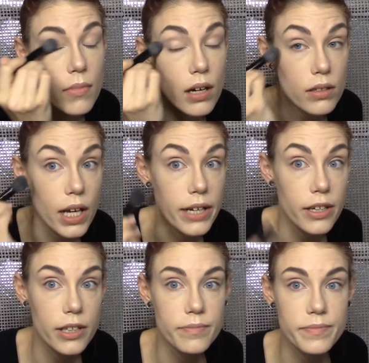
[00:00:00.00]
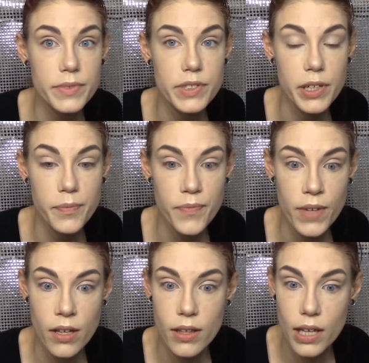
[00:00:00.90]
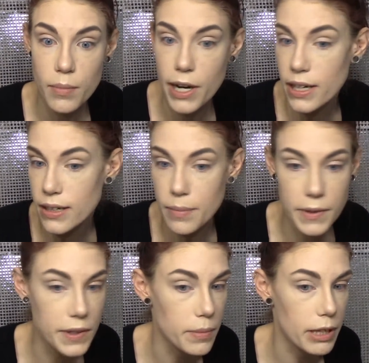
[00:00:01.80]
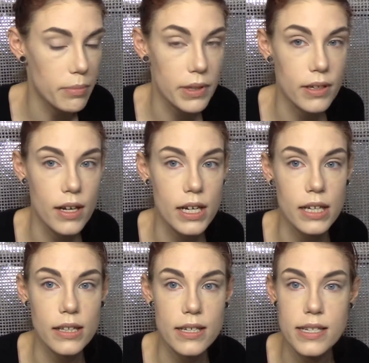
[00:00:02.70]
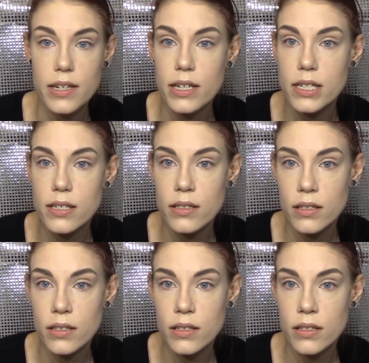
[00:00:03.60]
liner. So that'll brighten it up a little bit, but not anything serious.